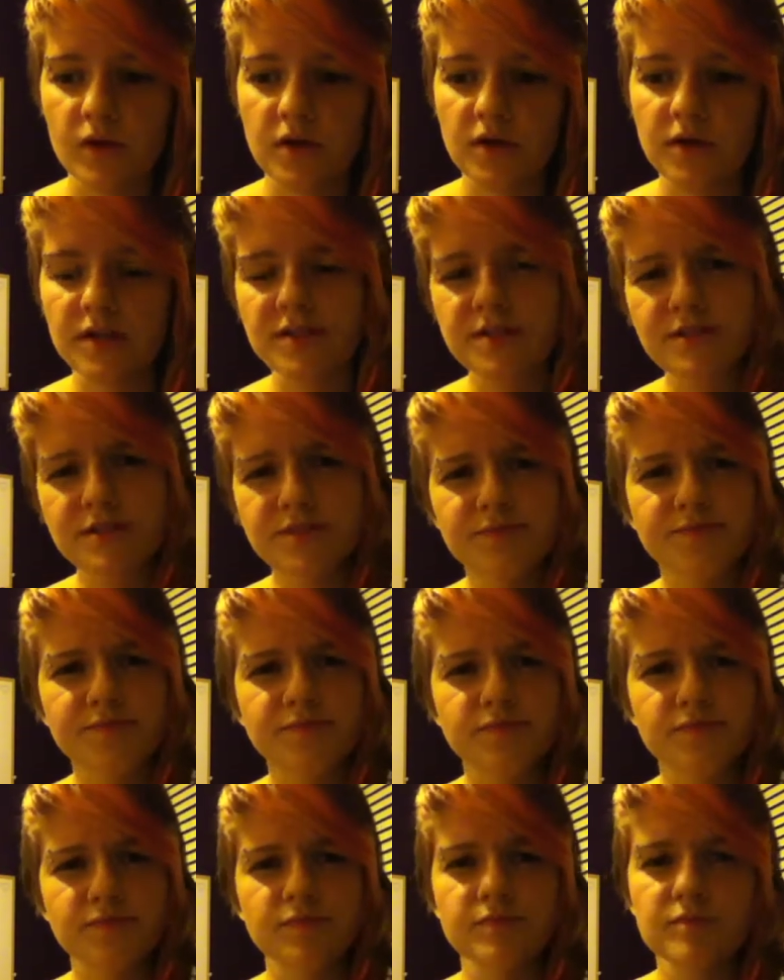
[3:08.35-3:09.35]
because
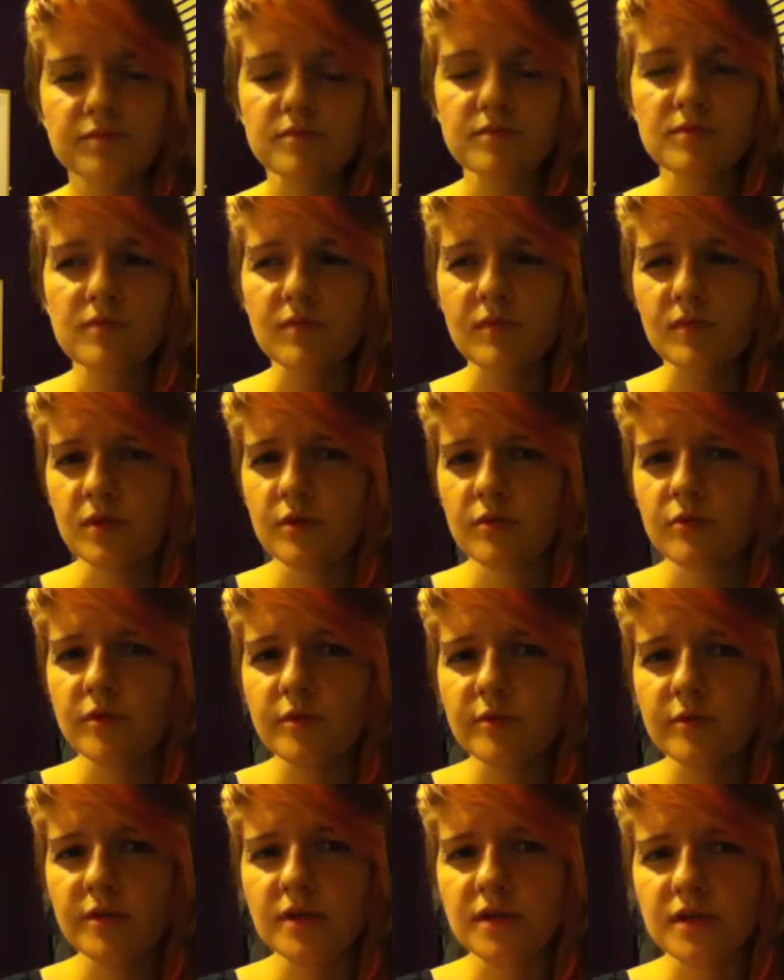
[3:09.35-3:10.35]

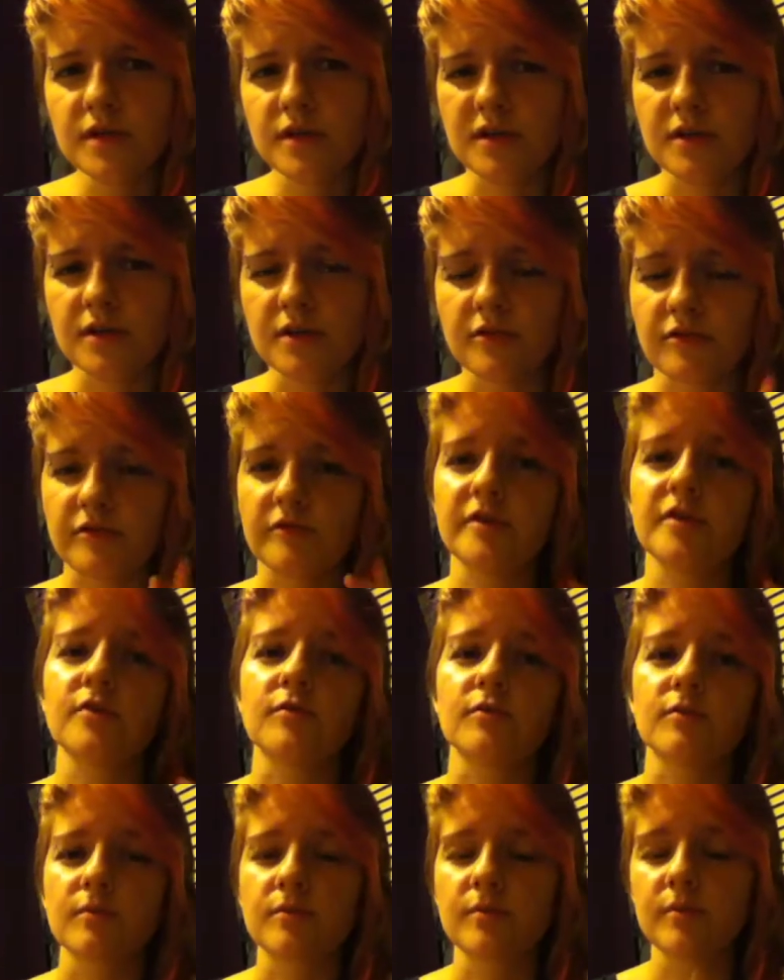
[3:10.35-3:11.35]
when we
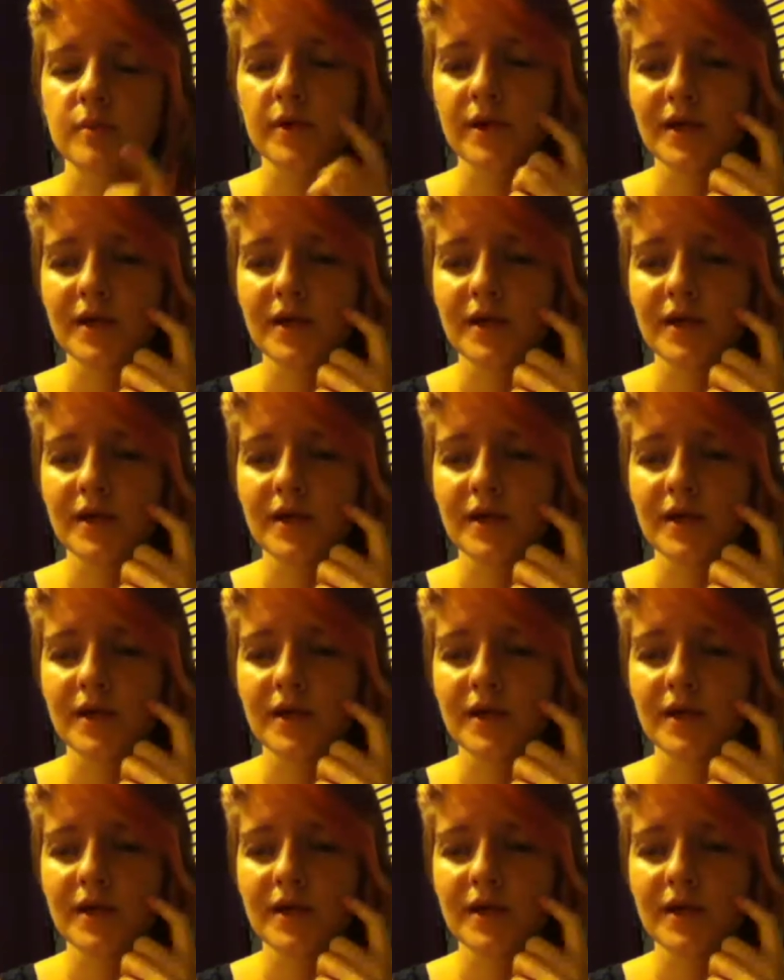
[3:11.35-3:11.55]
film,